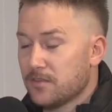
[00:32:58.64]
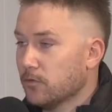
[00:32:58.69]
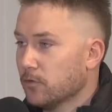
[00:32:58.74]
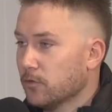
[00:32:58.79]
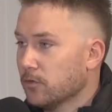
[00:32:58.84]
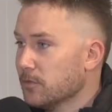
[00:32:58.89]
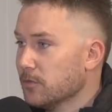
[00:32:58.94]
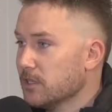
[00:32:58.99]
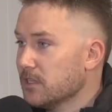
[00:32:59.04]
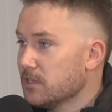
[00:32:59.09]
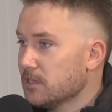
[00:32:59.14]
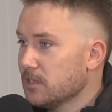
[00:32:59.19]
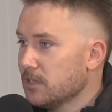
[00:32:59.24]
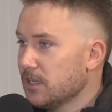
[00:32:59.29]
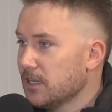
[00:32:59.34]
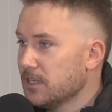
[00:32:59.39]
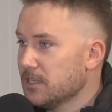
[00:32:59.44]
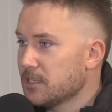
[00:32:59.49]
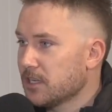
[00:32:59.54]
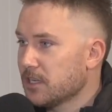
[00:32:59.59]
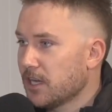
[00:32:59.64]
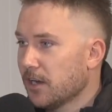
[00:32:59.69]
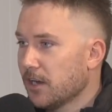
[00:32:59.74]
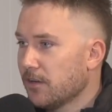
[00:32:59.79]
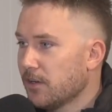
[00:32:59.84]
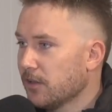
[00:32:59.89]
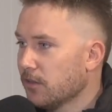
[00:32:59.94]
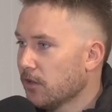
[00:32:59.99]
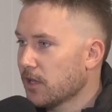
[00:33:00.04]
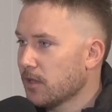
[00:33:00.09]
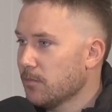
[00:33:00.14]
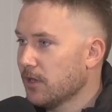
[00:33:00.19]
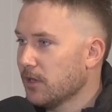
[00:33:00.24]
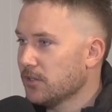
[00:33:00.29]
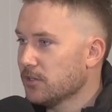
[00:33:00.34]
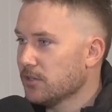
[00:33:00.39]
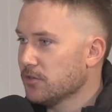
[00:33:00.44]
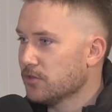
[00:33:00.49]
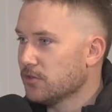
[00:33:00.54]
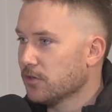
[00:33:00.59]
form is scary. And like you
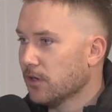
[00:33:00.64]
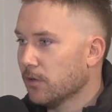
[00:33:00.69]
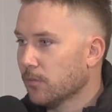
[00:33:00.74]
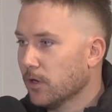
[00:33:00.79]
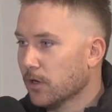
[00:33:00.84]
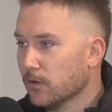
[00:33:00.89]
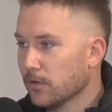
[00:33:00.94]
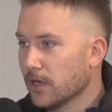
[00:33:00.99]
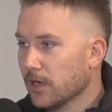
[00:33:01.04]
mentioned, trial well